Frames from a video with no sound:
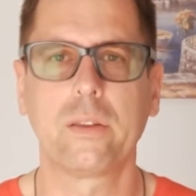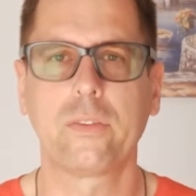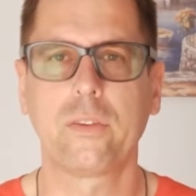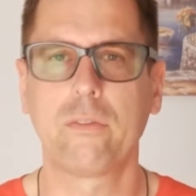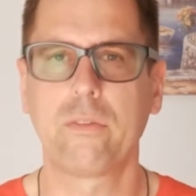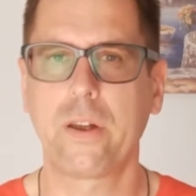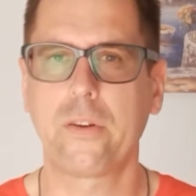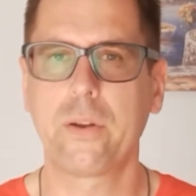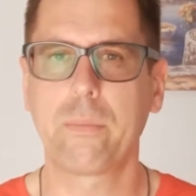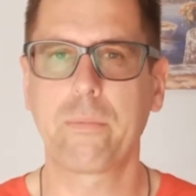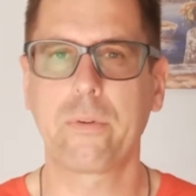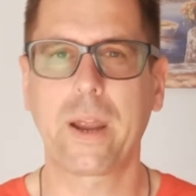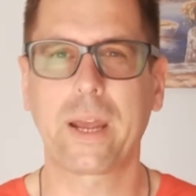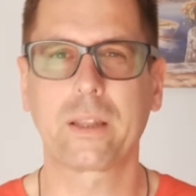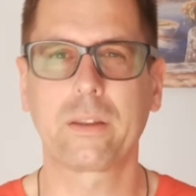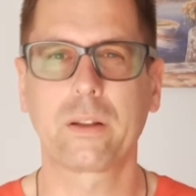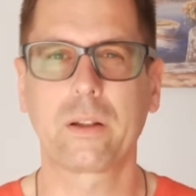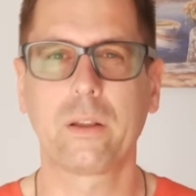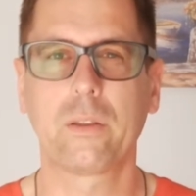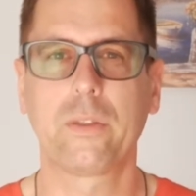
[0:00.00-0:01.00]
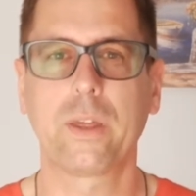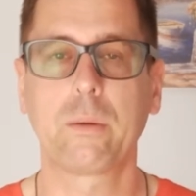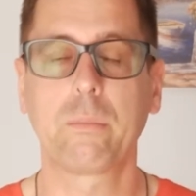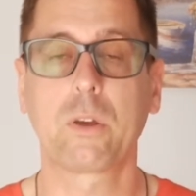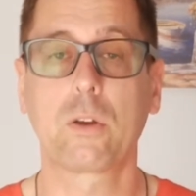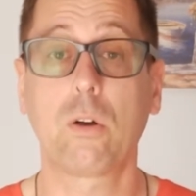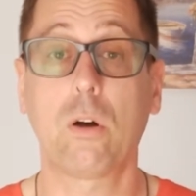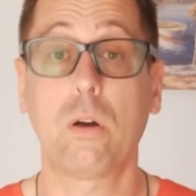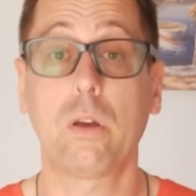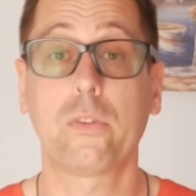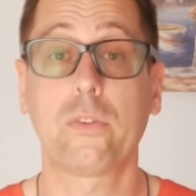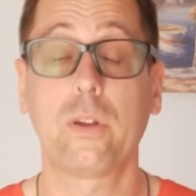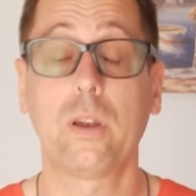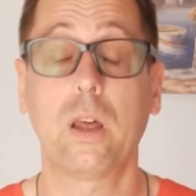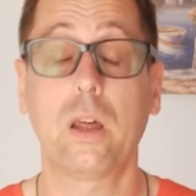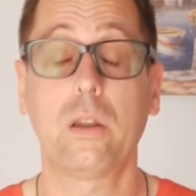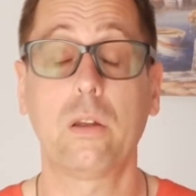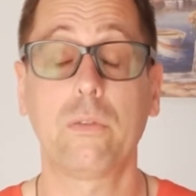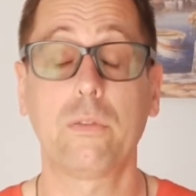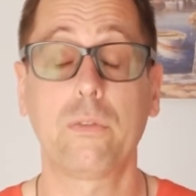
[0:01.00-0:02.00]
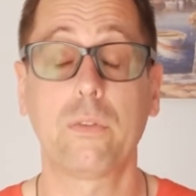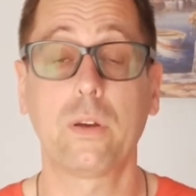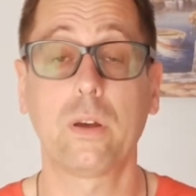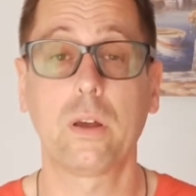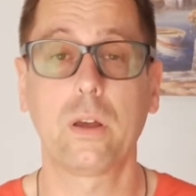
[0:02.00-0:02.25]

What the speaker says: It's a very practical thing because a lot of